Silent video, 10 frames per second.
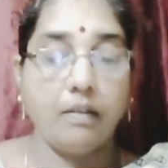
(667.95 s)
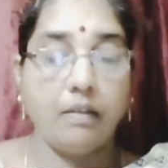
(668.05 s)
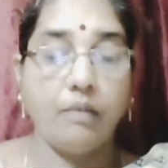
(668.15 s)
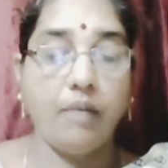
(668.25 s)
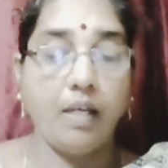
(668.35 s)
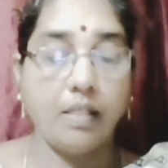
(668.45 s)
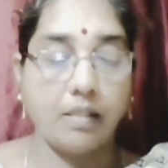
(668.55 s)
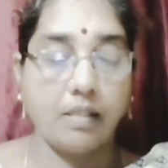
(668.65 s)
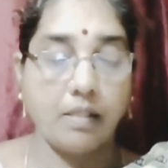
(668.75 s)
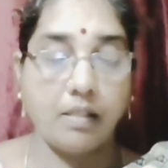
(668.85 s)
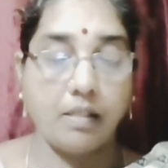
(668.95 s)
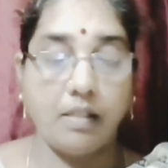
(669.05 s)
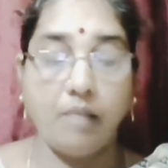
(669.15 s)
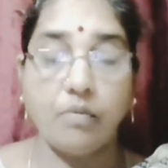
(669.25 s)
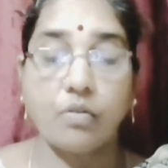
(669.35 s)
the flowers
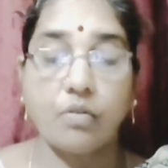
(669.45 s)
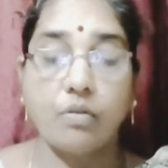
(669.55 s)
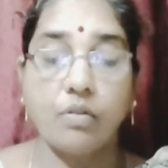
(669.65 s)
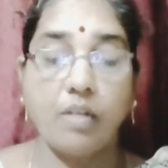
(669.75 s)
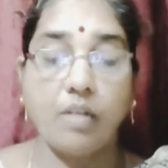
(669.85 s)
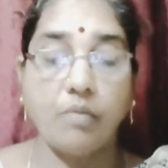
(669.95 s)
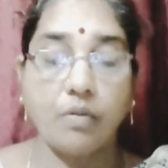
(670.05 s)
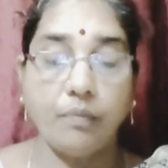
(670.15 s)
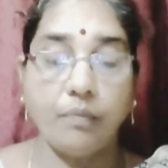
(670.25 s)
seem to